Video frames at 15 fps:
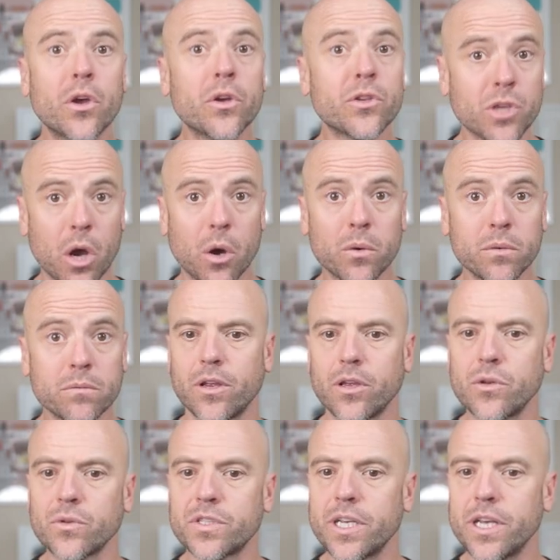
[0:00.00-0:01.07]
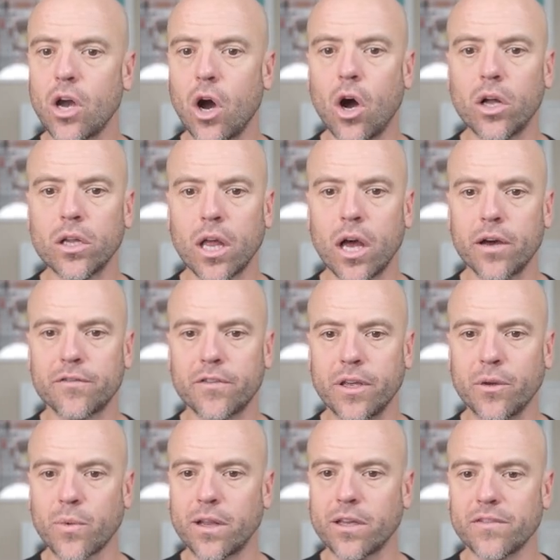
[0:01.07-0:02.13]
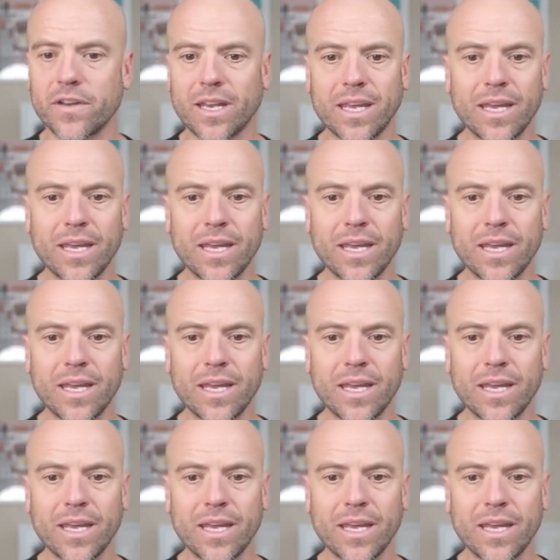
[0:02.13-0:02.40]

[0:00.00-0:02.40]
So you'll see all of the relevant